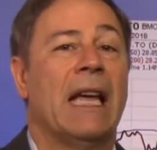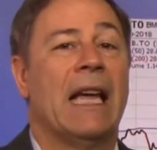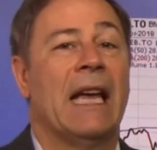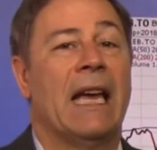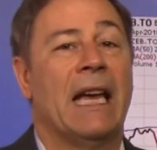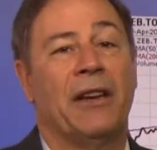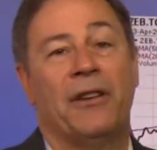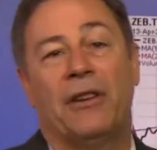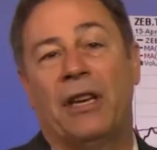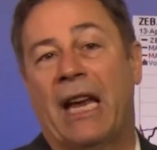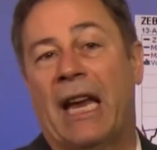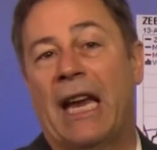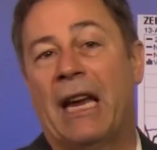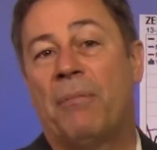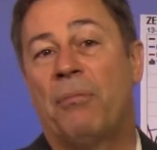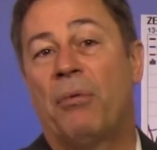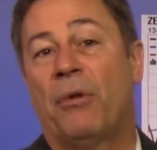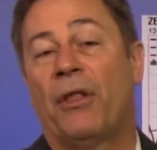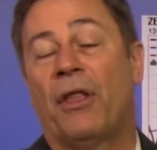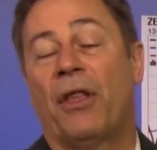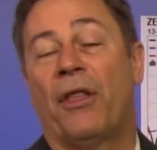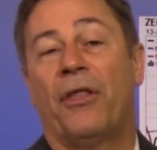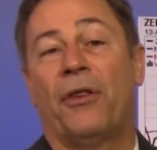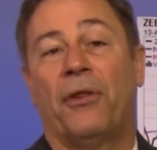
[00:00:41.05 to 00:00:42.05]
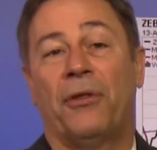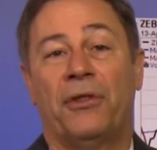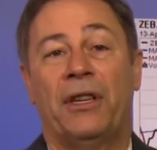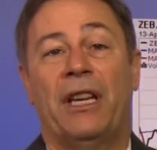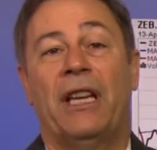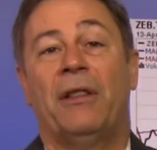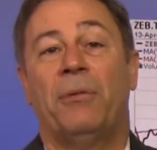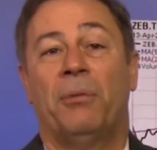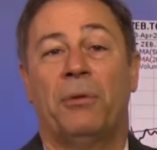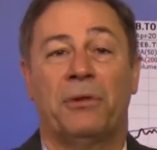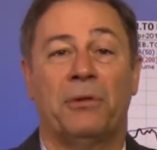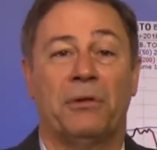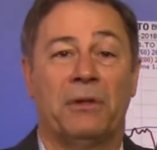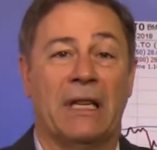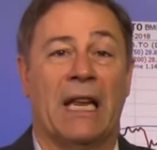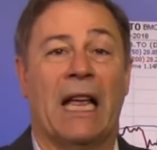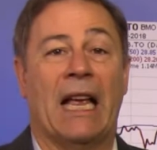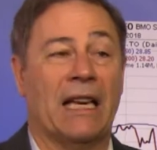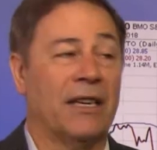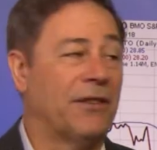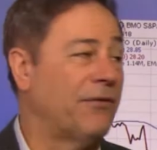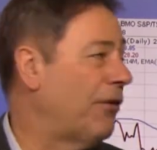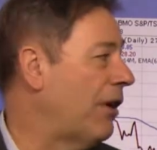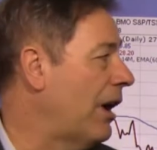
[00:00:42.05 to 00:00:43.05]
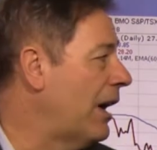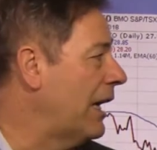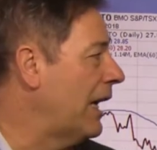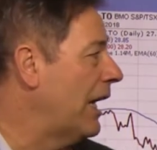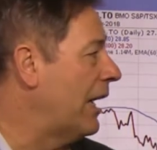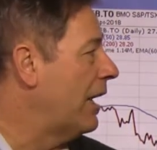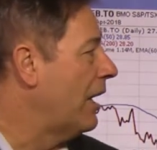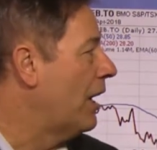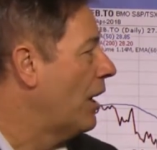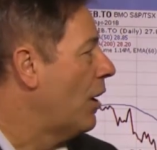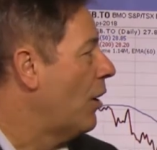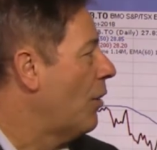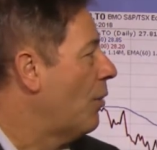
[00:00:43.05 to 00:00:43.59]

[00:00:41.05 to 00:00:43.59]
into April the 13th, which was last Friday,